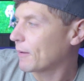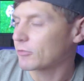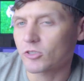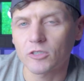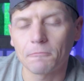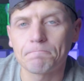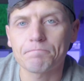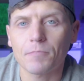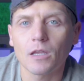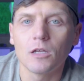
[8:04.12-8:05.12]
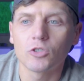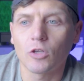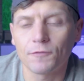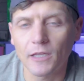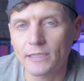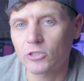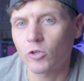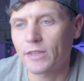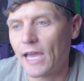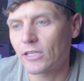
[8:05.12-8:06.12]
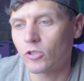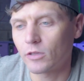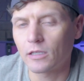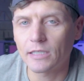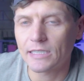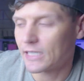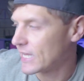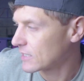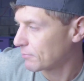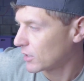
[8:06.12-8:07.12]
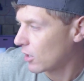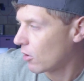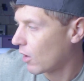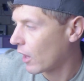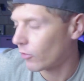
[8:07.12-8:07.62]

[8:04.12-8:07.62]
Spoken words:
members. So if you'd like to join that, the link is below.